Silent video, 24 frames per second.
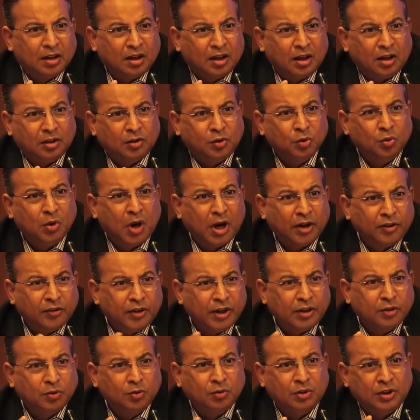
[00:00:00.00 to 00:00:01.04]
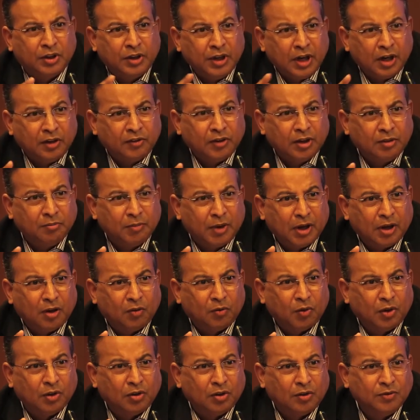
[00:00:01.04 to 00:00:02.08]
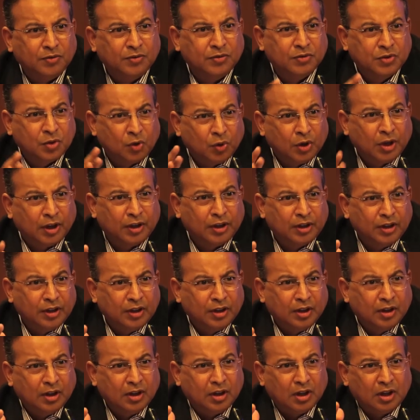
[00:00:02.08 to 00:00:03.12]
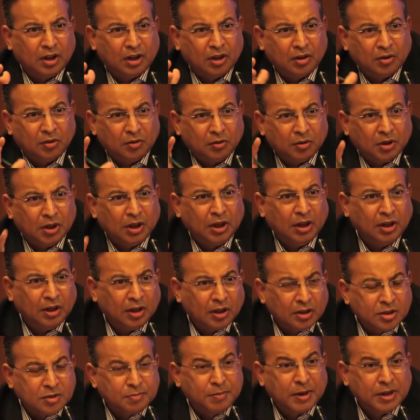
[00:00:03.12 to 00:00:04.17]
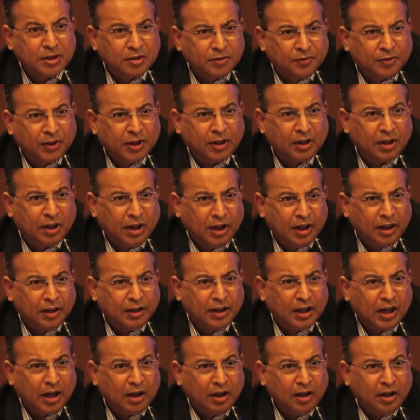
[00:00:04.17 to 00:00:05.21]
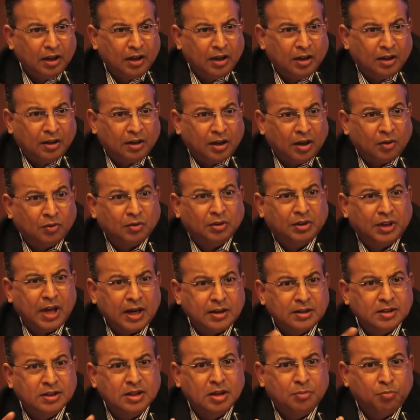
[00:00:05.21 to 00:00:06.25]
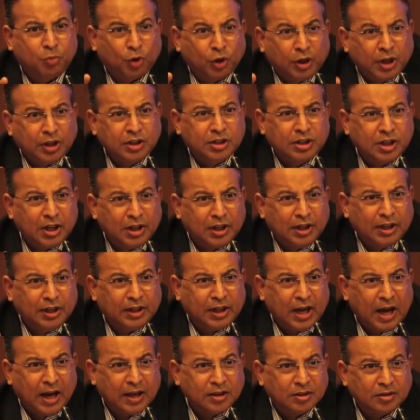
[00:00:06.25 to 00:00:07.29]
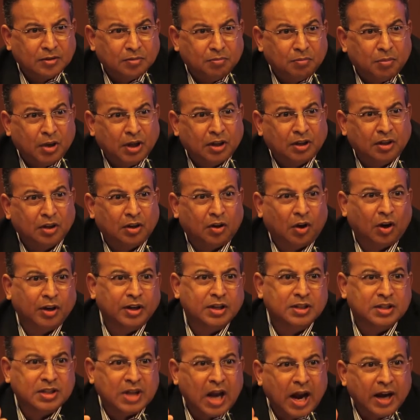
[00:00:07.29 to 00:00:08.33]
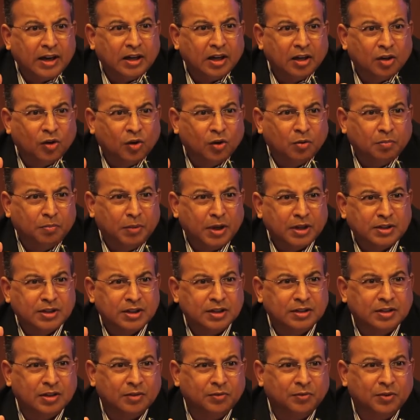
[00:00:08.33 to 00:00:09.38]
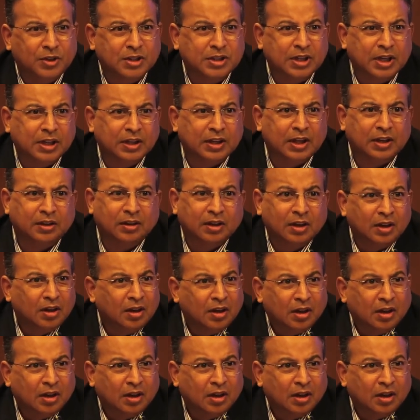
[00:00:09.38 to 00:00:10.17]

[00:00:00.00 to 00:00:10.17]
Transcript: a 200 to 300 megawatt of solar in a specific area. Now, that's the potential it has. But on a standalone basis, if we say that